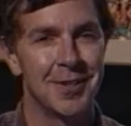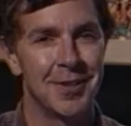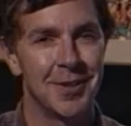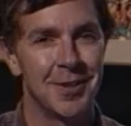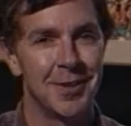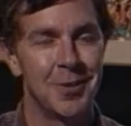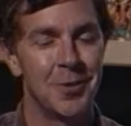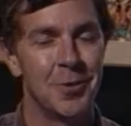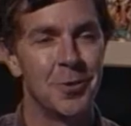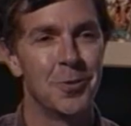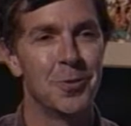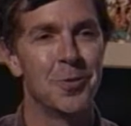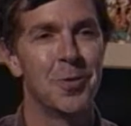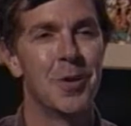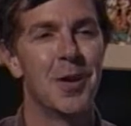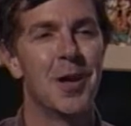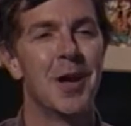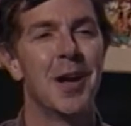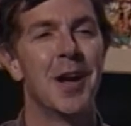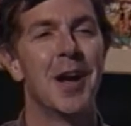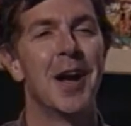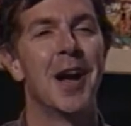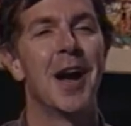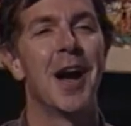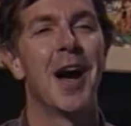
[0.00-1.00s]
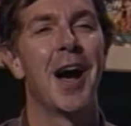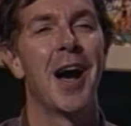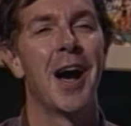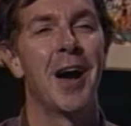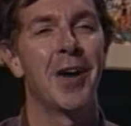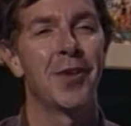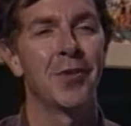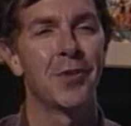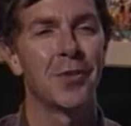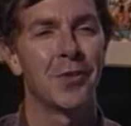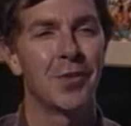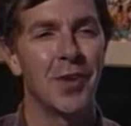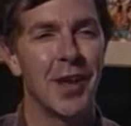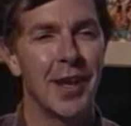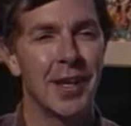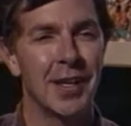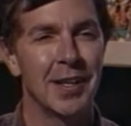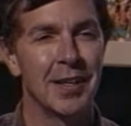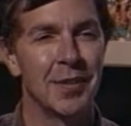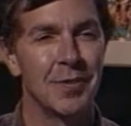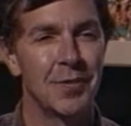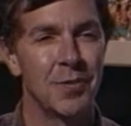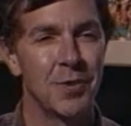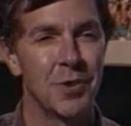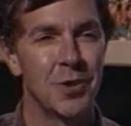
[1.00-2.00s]
to do a
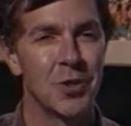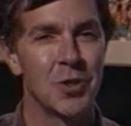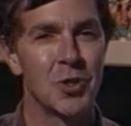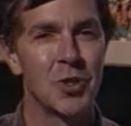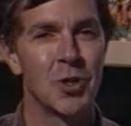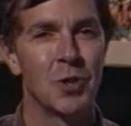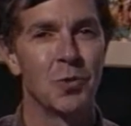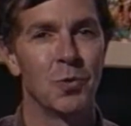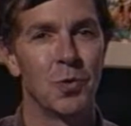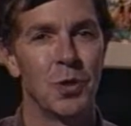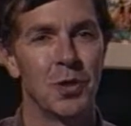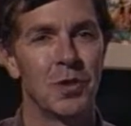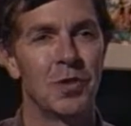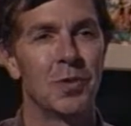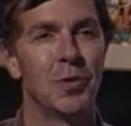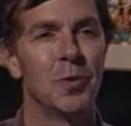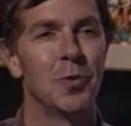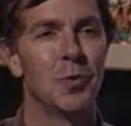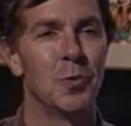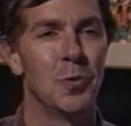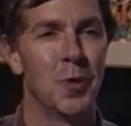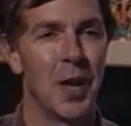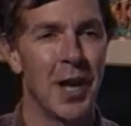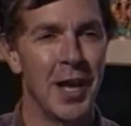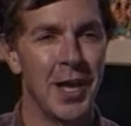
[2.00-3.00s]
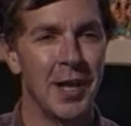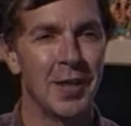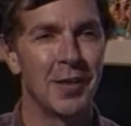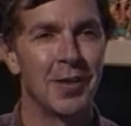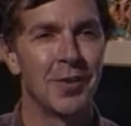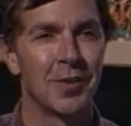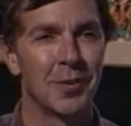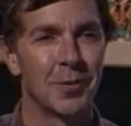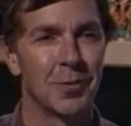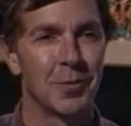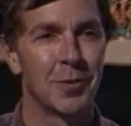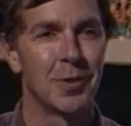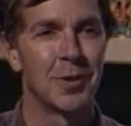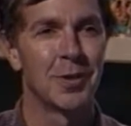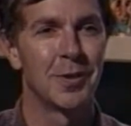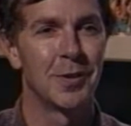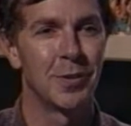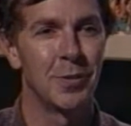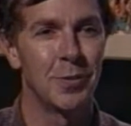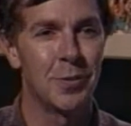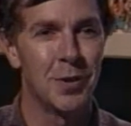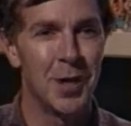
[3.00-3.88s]
second version with two heads, with two